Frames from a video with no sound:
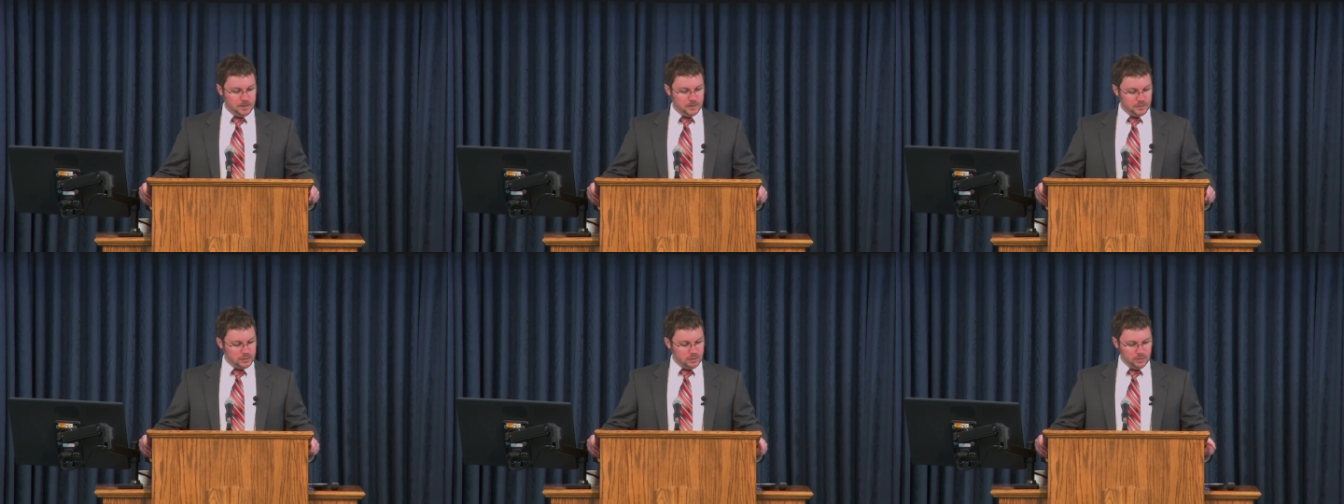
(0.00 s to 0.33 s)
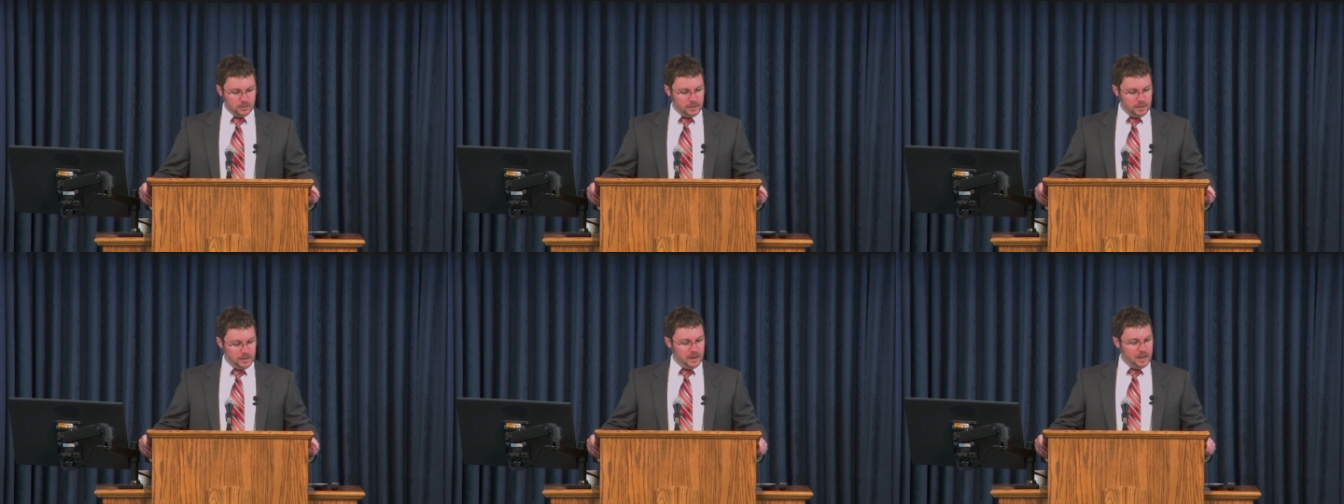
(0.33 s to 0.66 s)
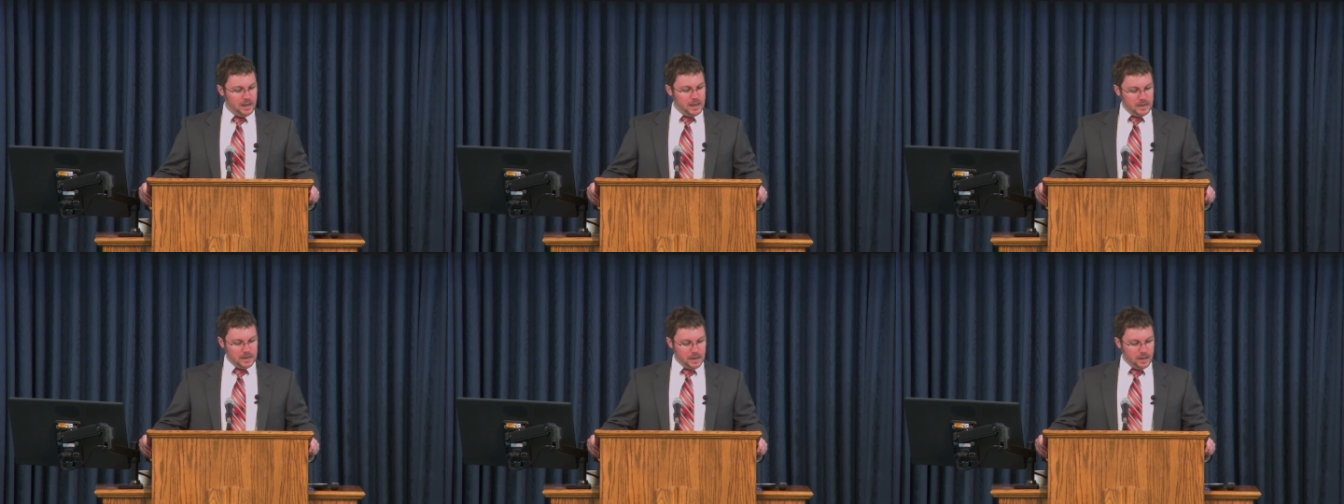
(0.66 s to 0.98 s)
So then,
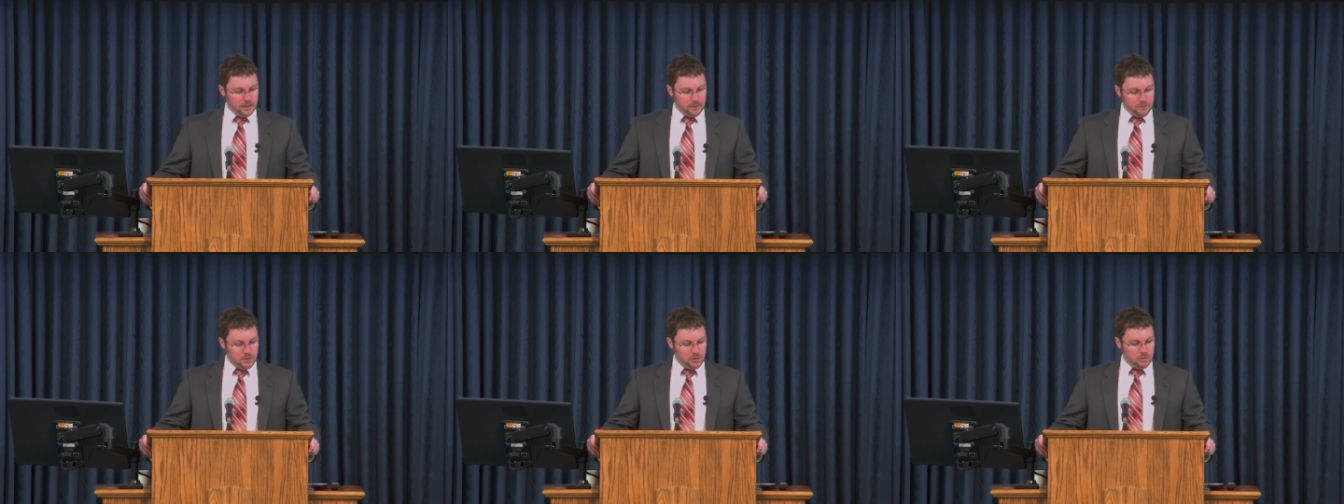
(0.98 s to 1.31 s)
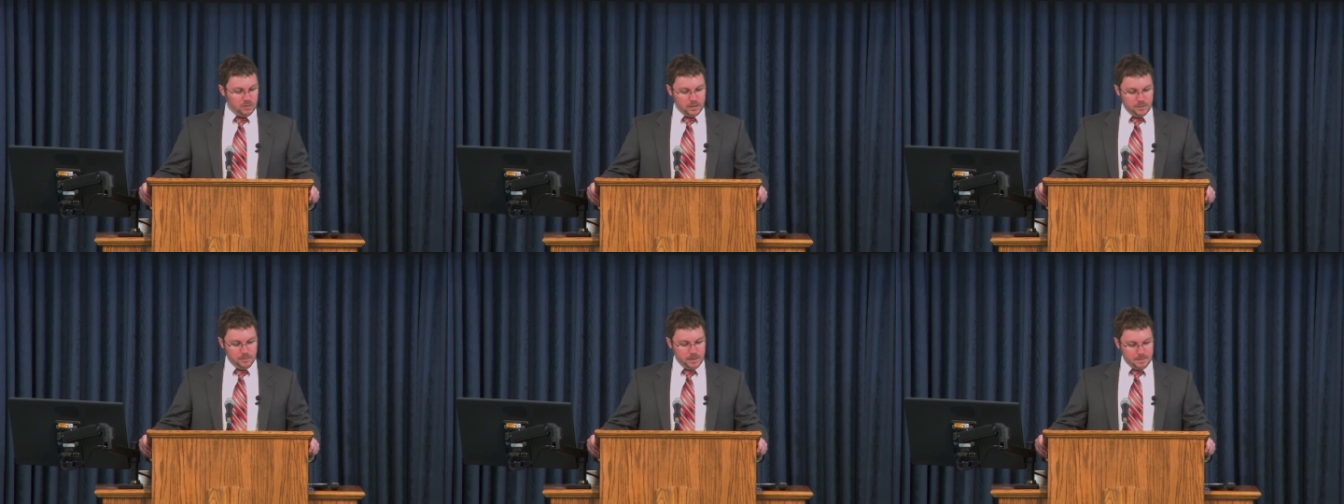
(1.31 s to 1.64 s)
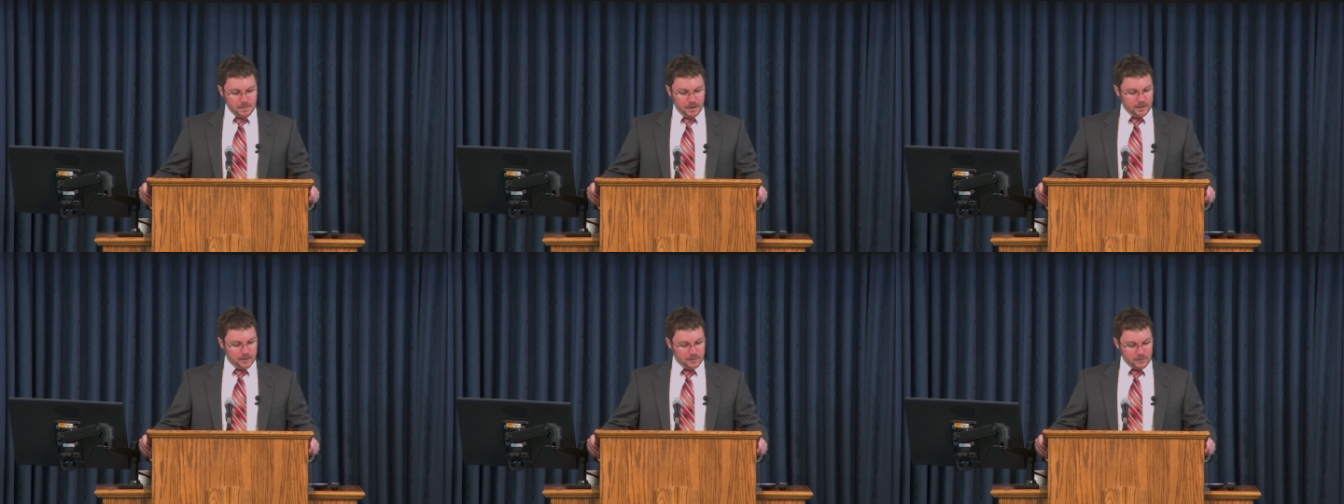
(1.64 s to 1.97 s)
none of you can be my
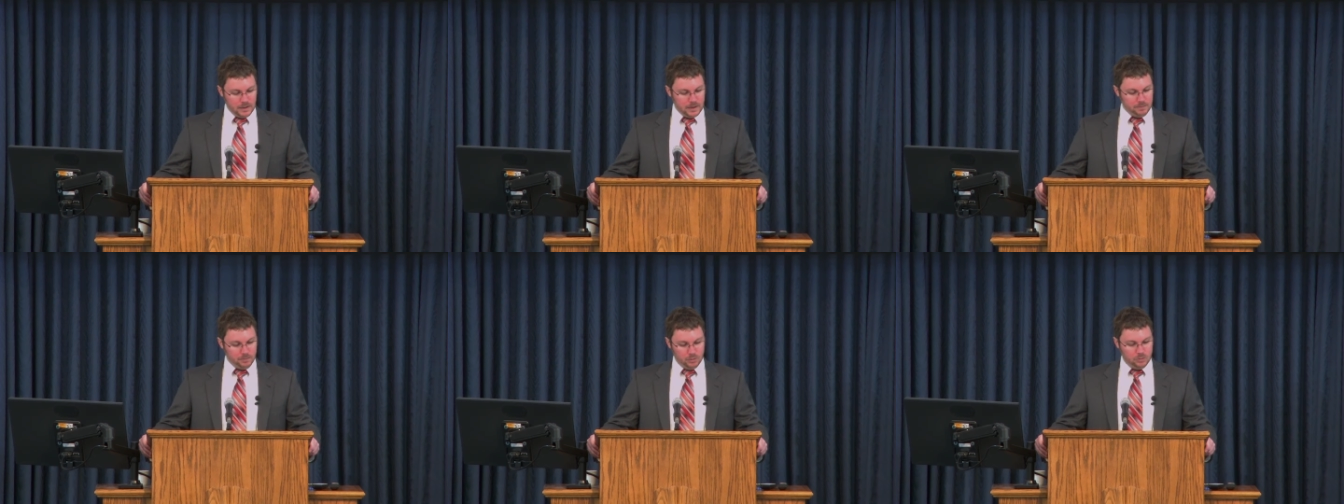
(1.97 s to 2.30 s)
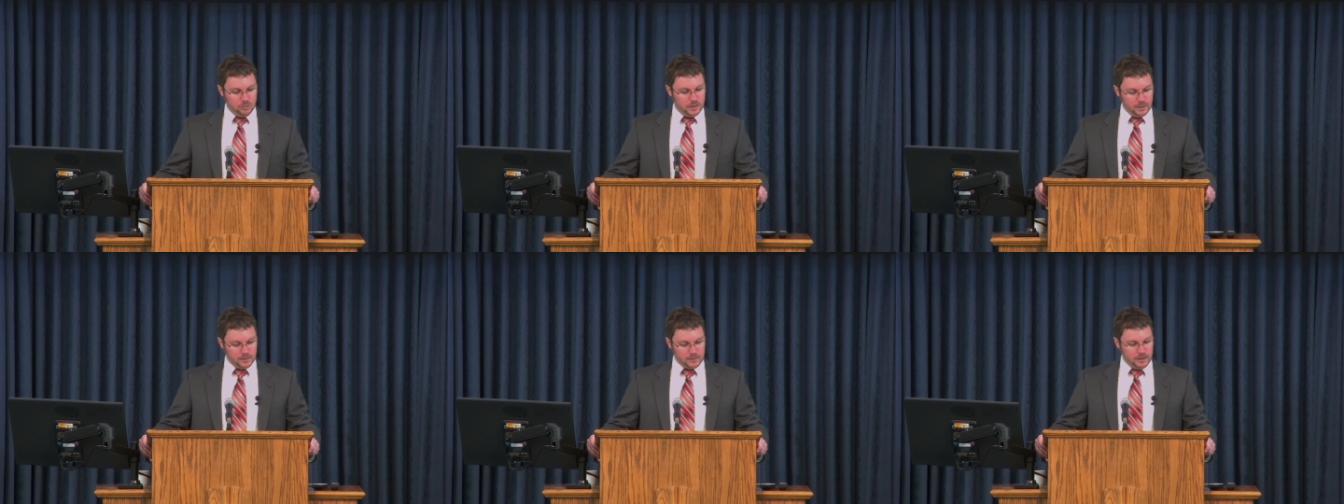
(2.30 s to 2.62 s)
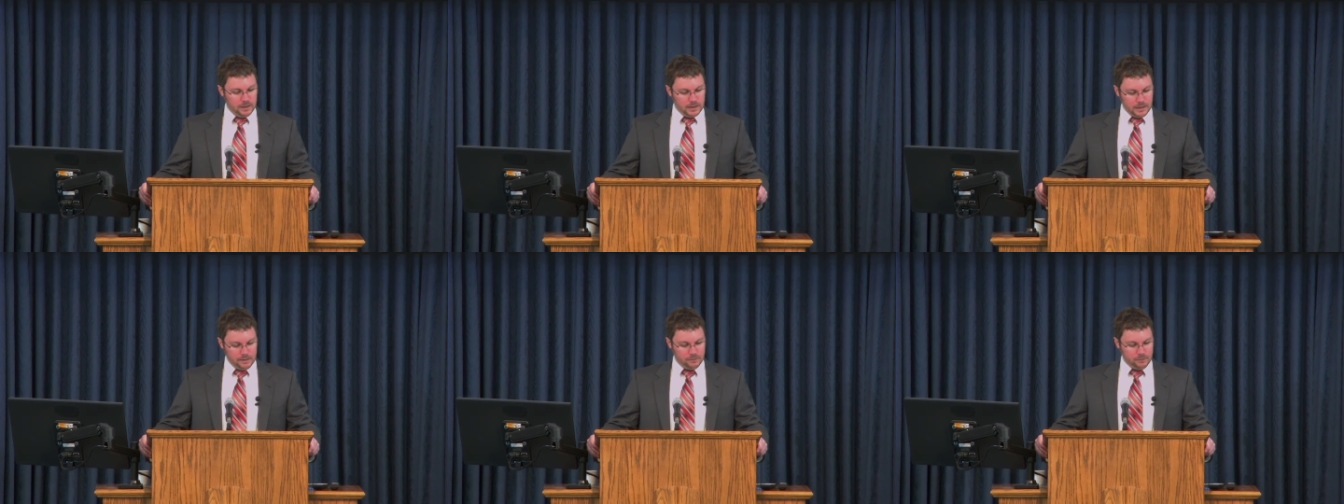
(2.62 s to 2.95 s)
disciple who does
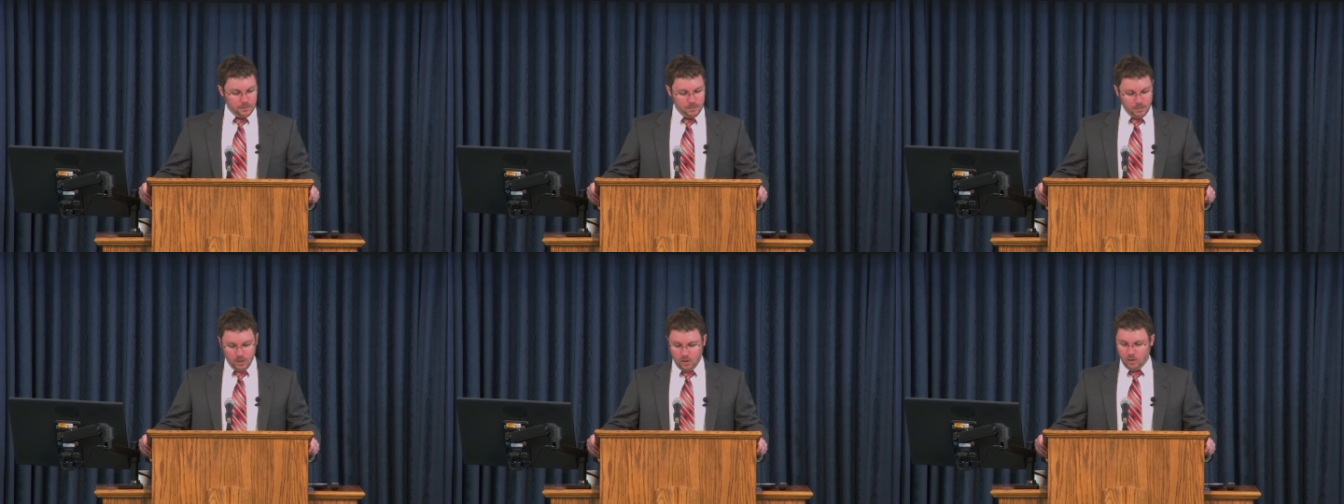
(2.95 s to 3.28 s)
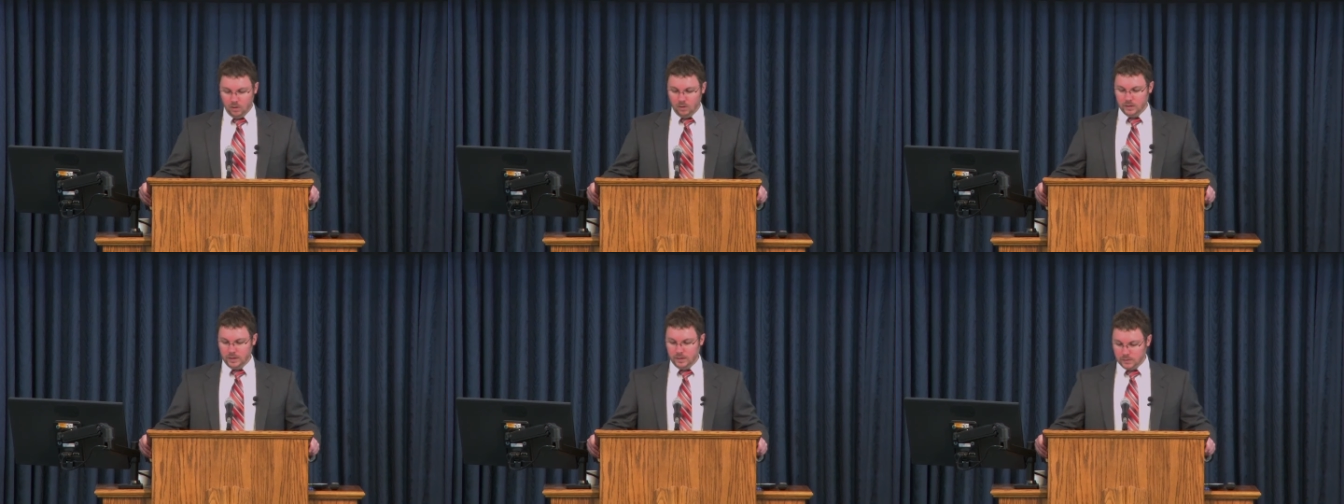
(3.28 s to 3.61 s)
not give up all his